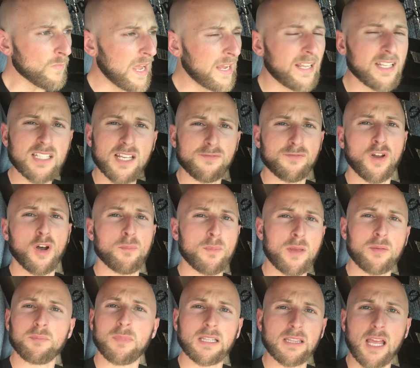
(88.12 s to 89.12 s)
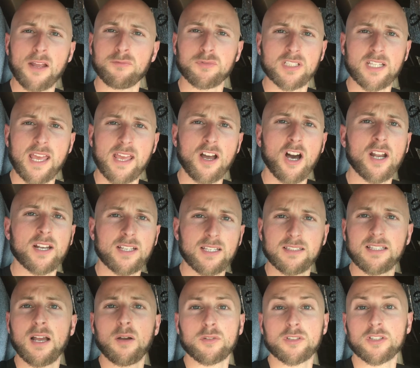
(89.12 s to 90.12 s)
I guess I felt maybe my life was chaotic
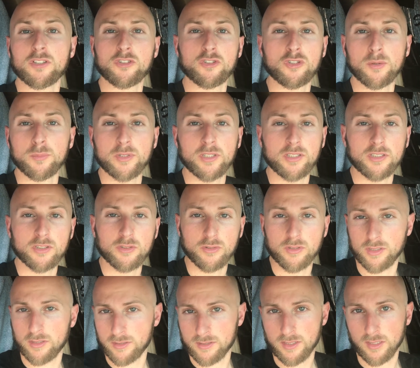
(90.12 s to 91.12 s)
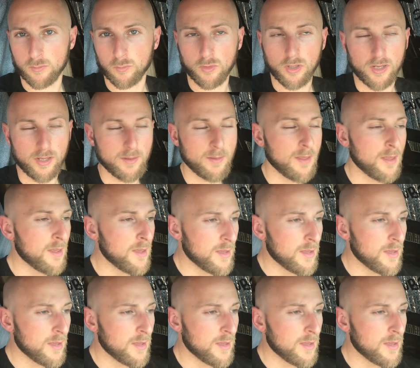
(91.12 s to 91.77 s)
and that was contributing to it in some way.